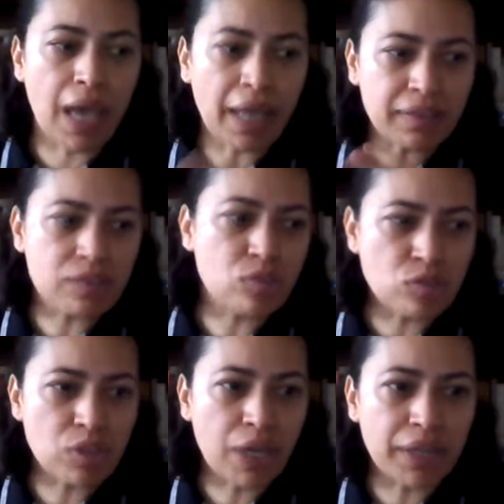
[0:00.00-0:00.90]
at the
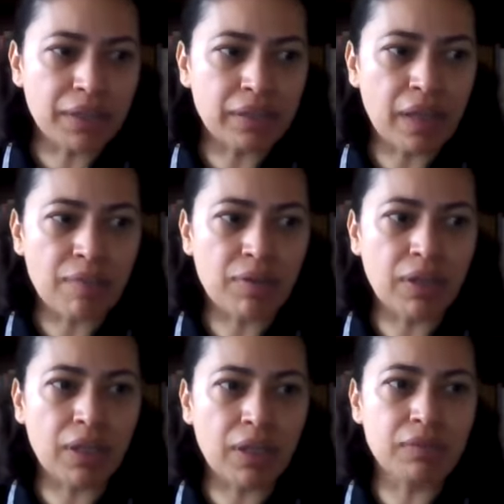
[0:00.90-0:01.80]
societal
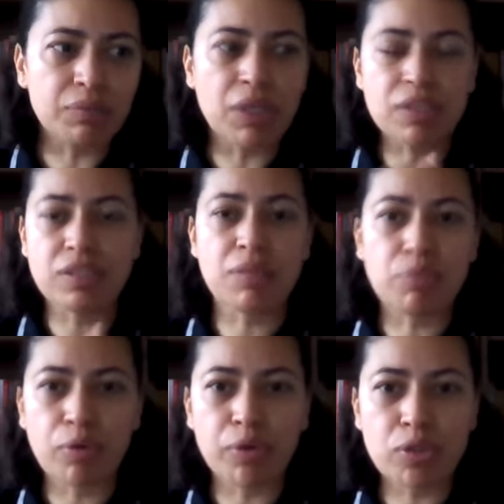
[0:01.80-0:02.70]
level, it's
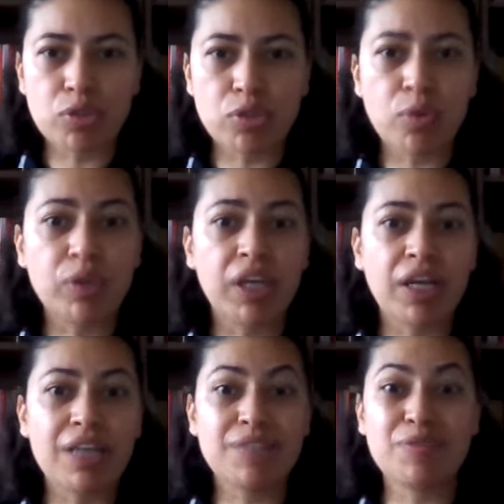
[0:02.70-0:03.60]
important to
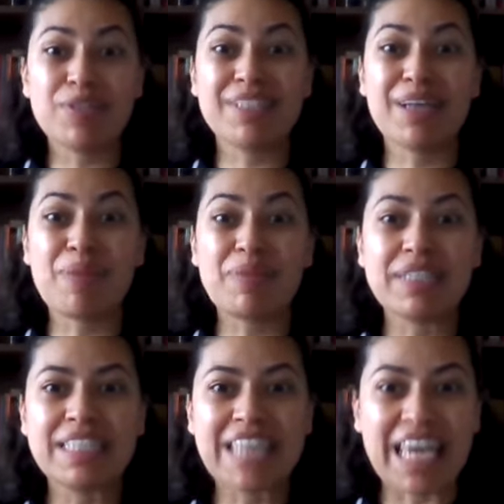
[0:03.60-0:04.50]
organize, for example,
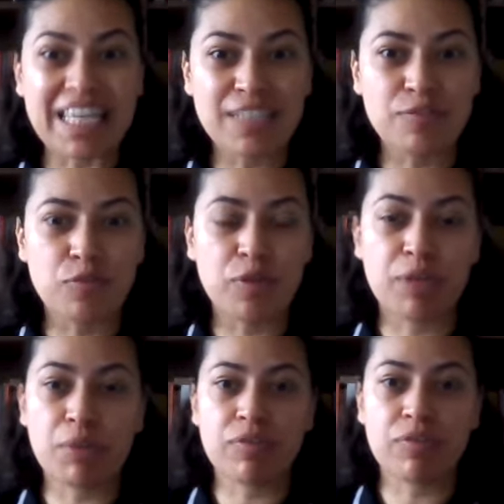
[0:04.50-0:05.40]
days for
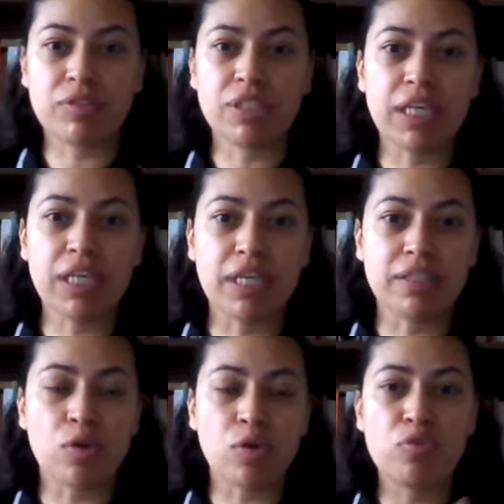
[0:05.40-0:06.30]
immigrant
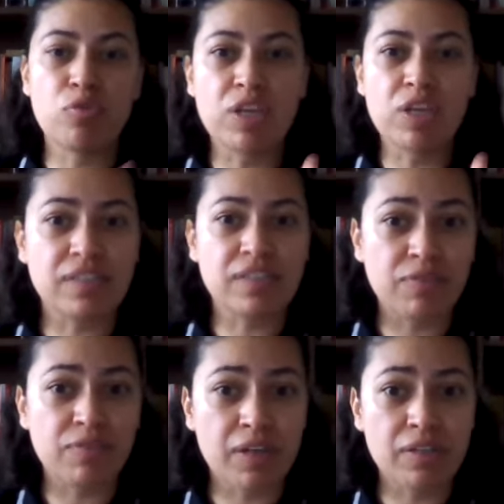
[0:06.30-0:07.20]
kids, or raise
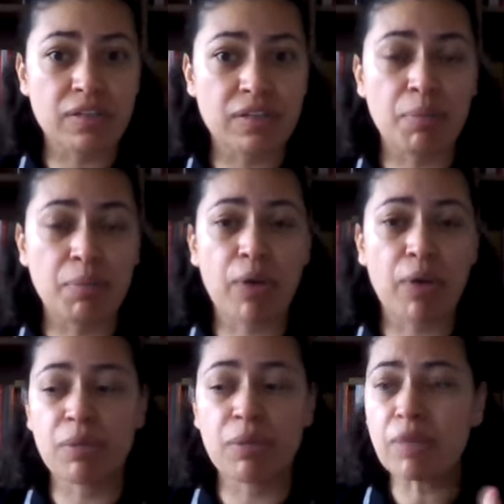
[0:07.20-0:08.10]
awareness
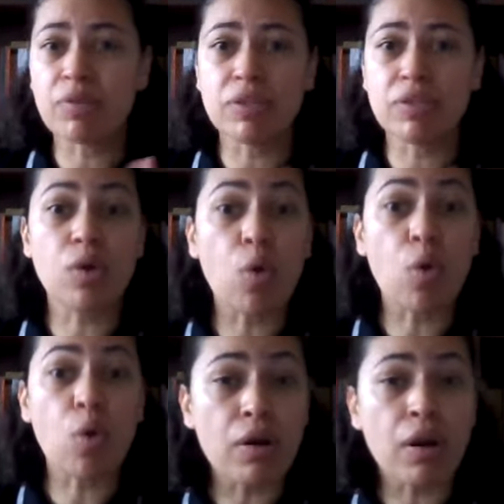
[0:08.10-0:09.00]
about immigrants,
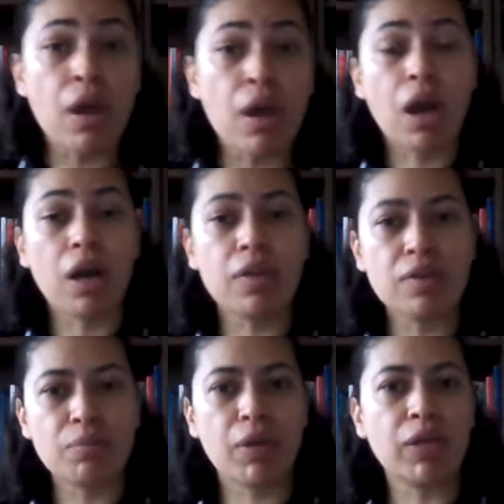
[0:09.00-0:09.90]
or
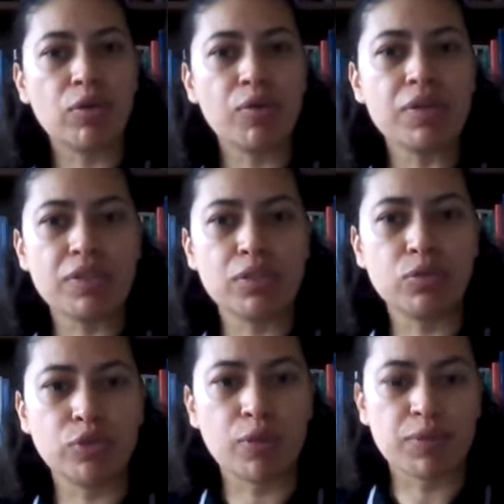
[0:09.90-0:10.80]
other minority
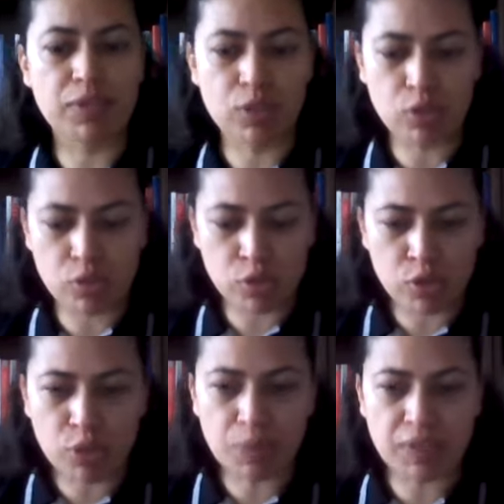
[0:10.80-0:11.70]
groups, the
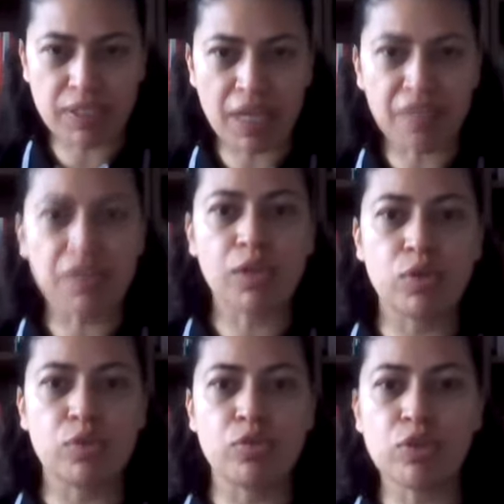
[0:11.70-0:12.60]
ethnic
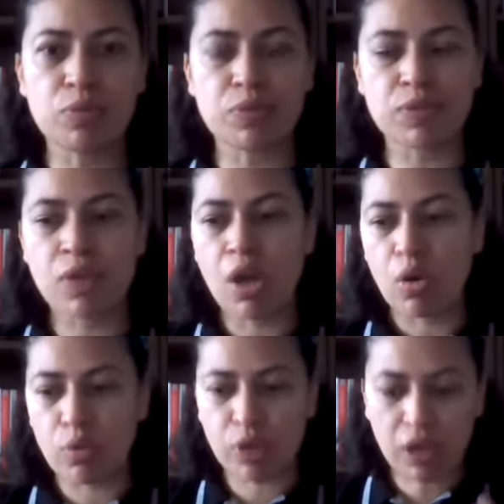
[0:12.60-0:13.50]
groups
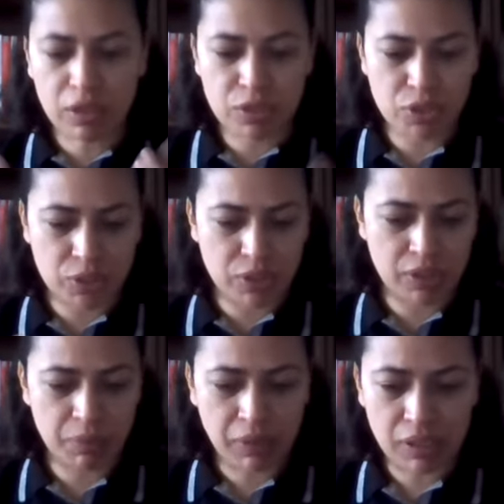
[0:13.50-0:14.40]
or cultural
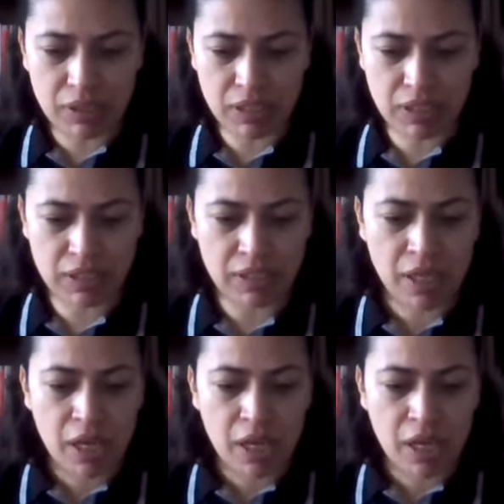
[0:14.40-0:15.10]
communities